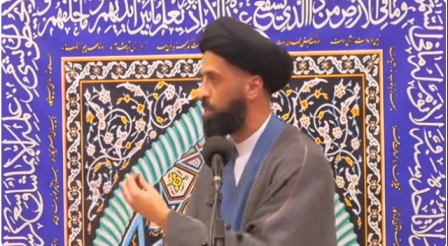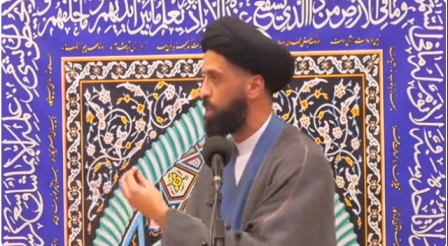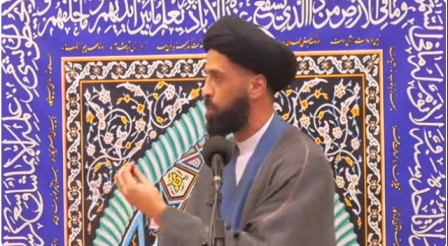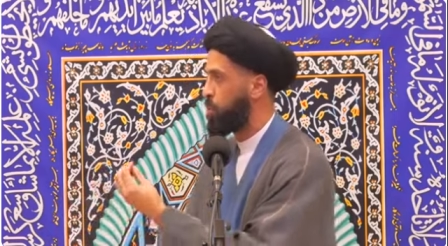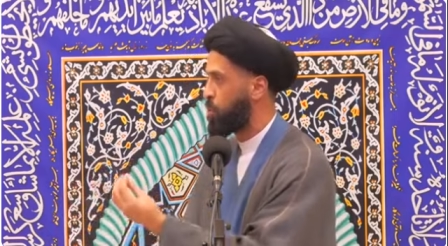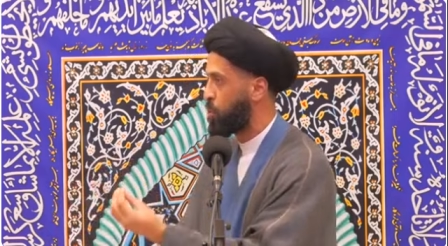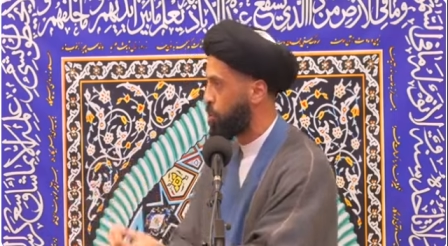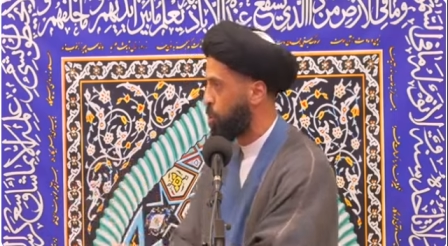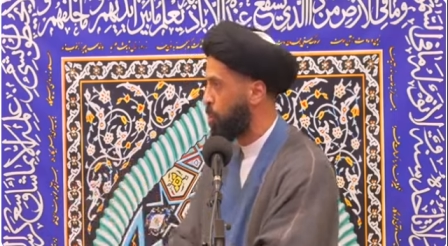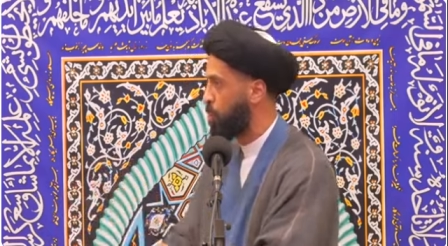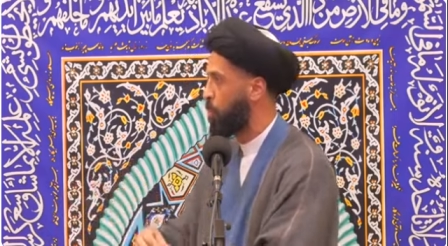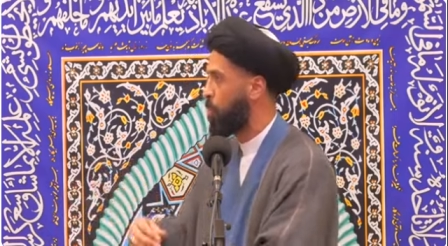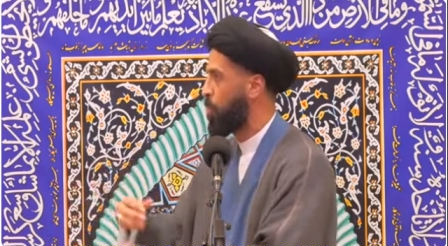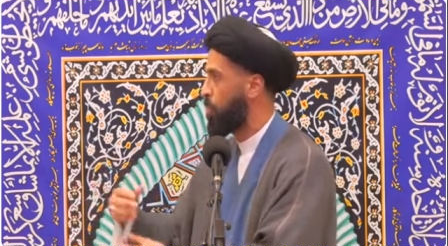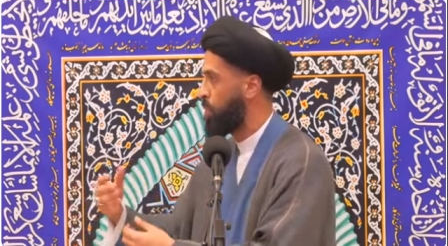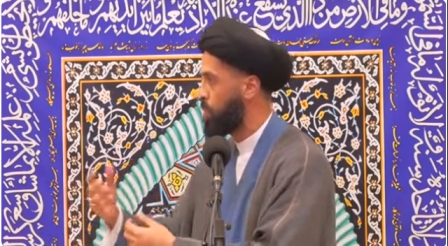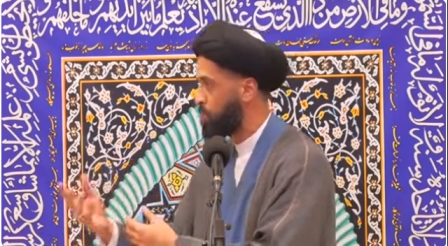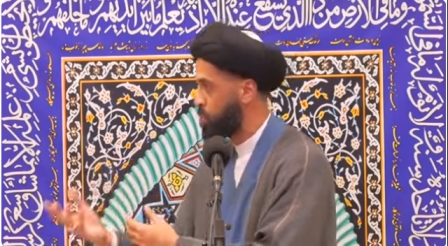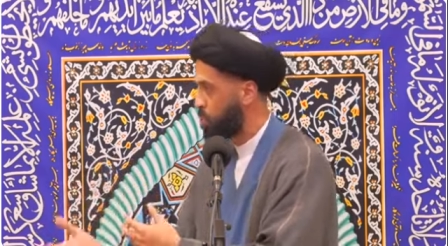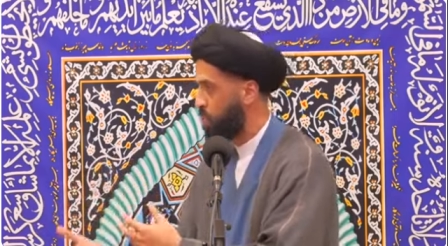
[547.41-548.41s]
There's soil,
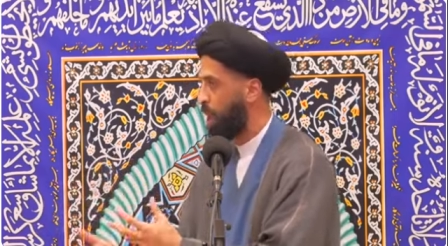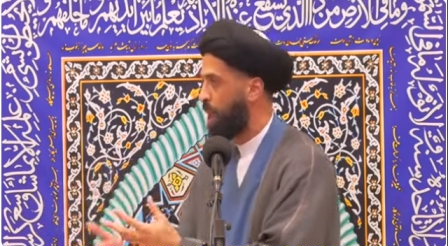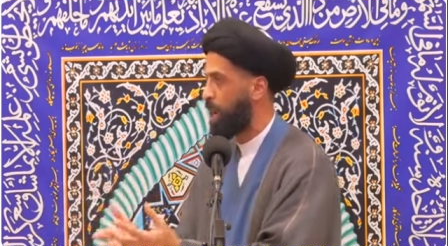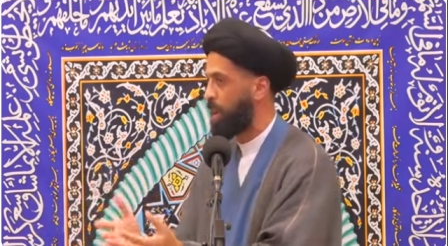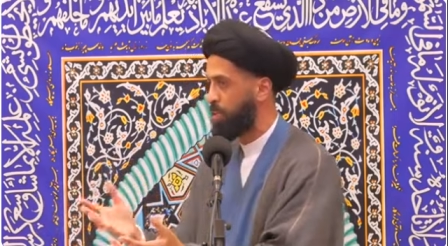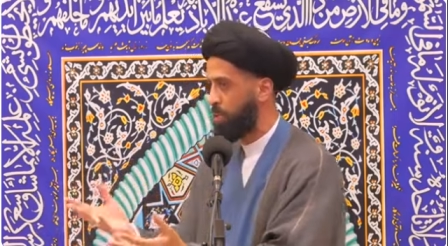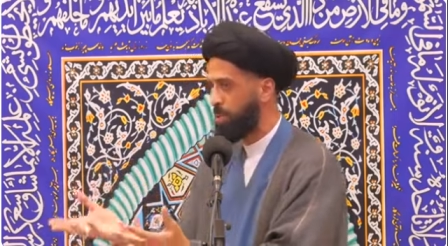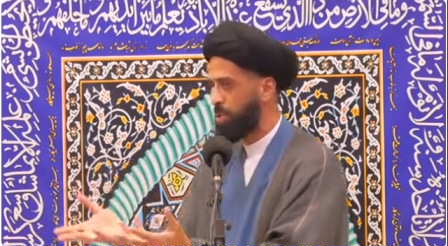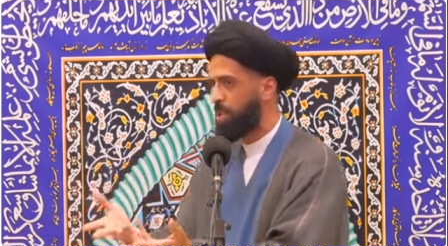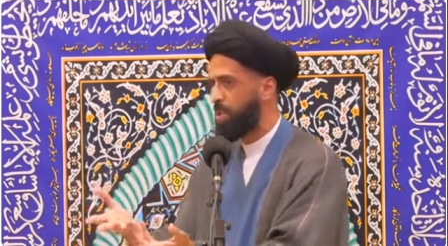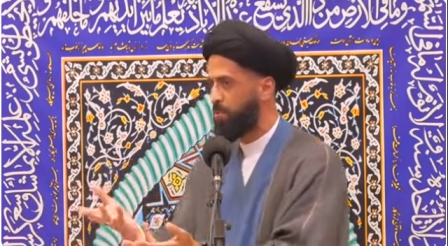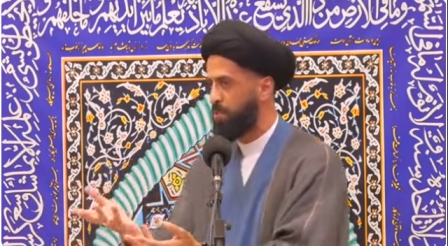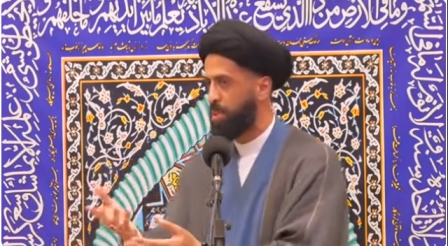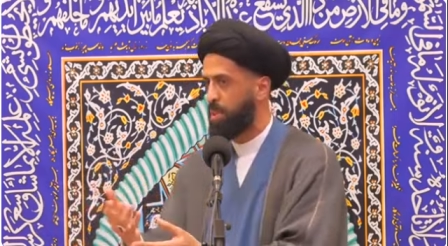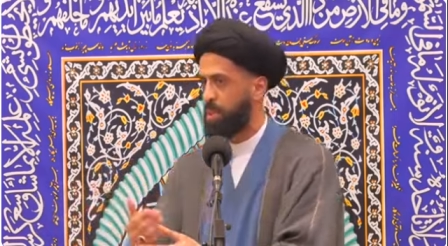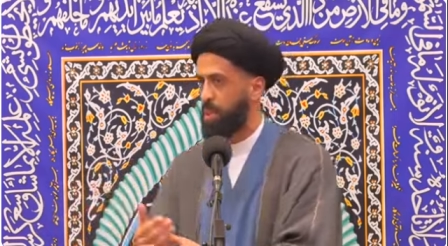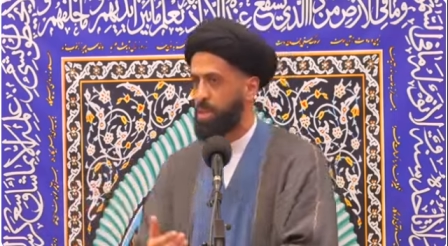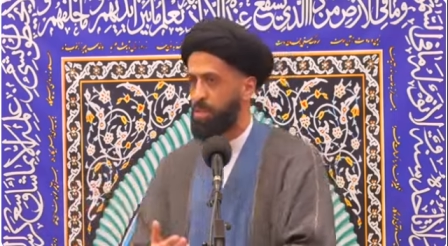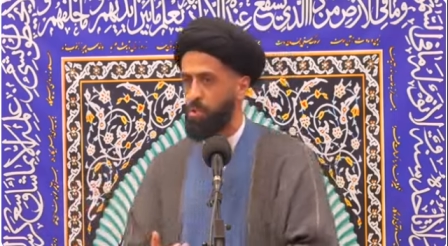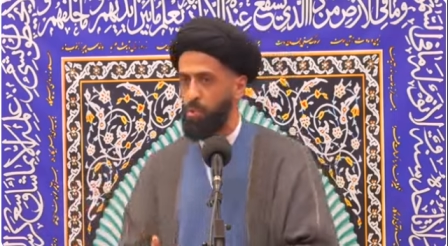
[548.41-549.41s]
there's rock, there's
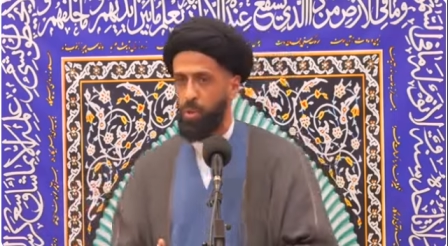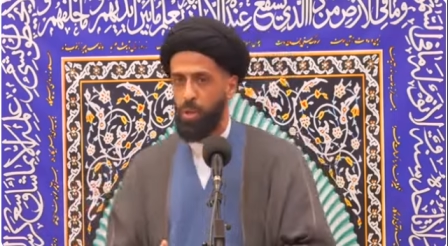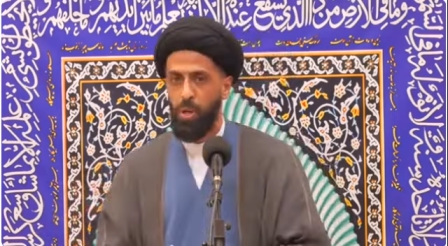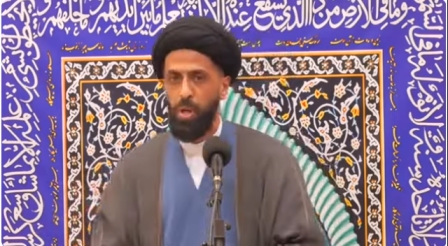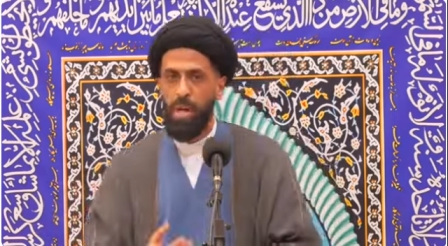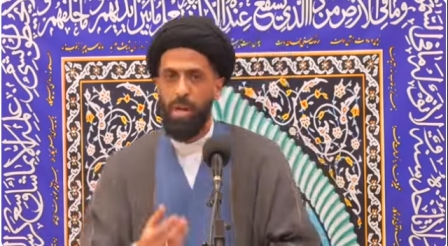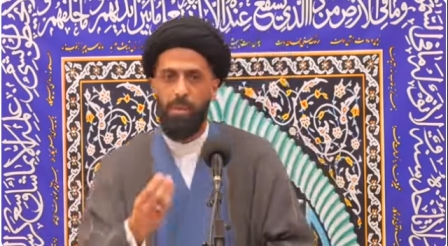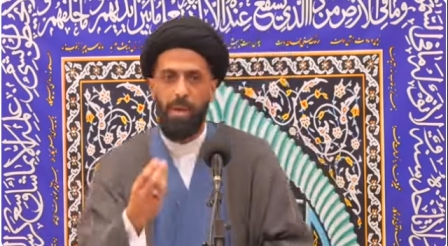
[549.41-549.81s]
different things you can.